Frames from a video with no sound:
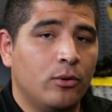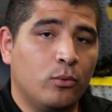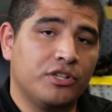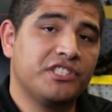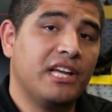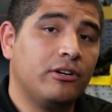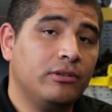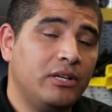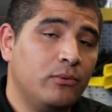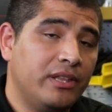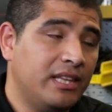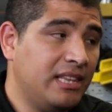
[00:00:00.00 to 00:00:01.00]
works not only
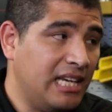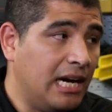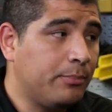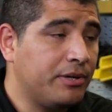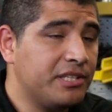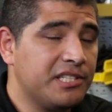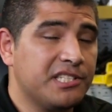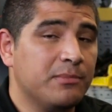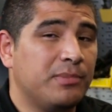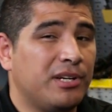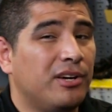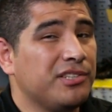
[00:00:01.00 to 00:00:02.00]
within the operating
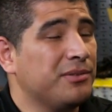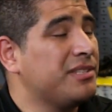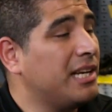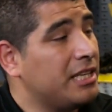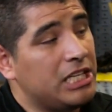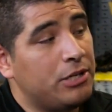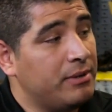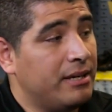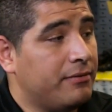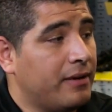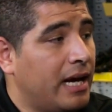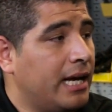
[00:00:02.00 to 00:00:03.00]
system, but also inside the
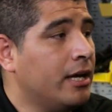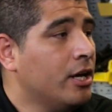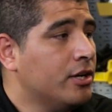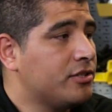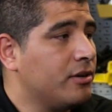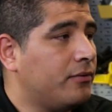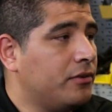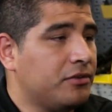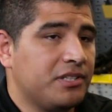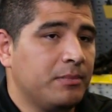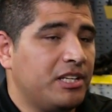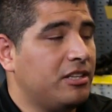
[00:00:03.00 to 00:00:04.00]
UEFI. So if you're
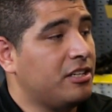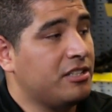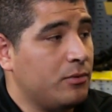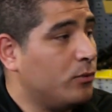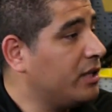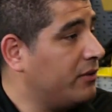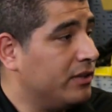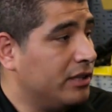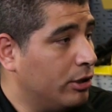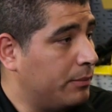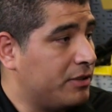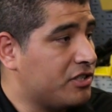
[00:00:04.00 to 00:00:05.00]
somebody that doesn't want to even
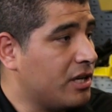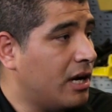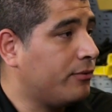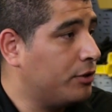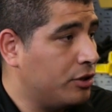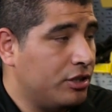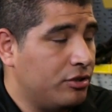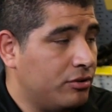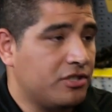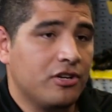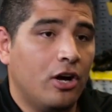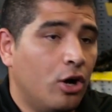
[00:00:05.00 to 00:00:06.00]
load up the software, you can do
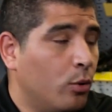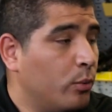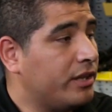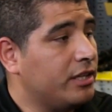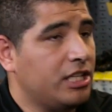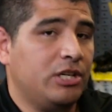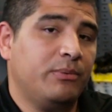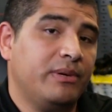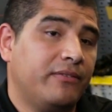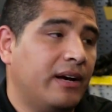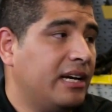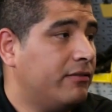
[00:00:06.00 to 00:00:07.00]
this all within the
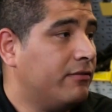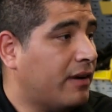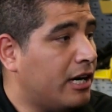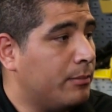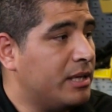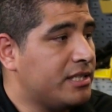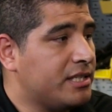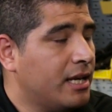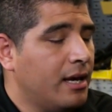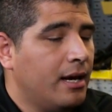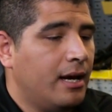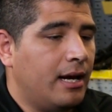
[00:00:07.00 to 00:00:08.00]
UEFI environment.
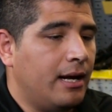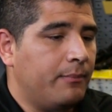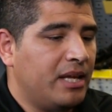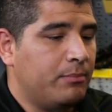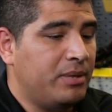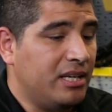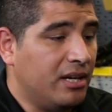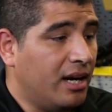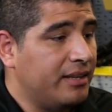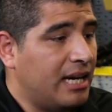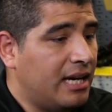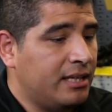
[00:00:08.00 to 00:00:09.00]
And
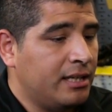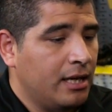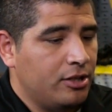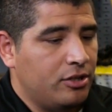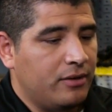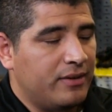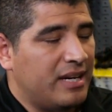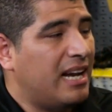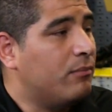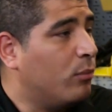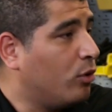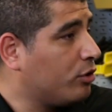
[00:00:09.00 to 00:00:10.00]
beyond that, you even
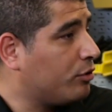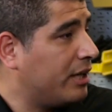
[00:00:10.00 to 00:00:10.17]
have more